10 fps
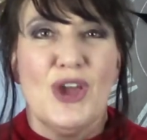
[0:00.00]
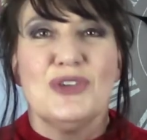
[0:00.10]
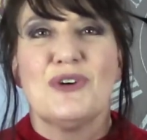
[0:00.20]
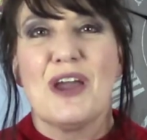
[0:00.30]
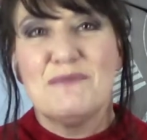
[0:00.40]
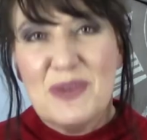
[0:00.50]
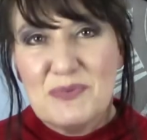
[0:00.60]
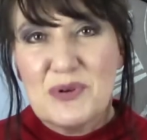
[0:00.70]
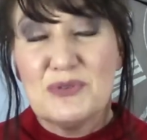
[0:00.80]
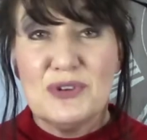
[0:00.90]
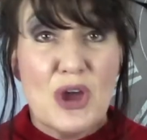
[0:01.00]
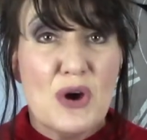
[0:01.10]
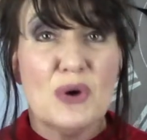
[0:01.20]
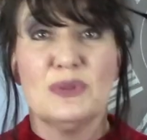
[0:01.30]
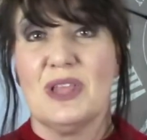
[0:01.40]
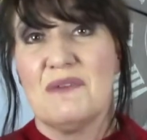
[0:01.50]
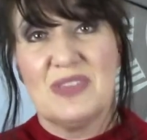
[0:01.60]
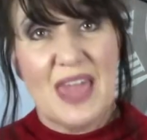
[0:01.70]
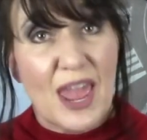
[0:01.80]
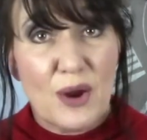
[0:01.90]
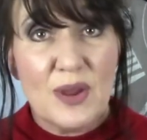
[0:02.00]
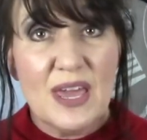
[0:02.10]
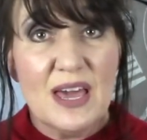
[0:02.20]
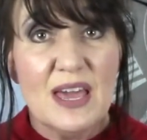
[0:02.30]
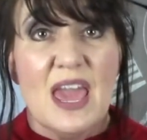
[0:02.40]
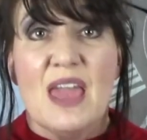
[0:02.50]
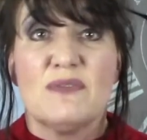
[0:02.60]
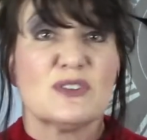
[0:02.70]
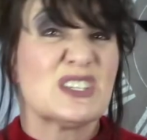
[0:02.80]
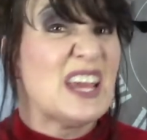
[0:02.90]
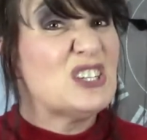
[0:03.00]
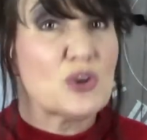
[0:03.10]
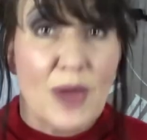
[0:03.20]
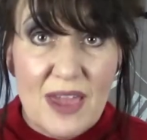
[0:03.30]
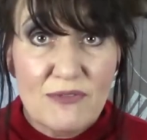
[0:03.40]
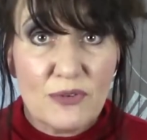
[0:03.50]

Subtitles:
You'll have people who know, love the area. If there's an HOA, for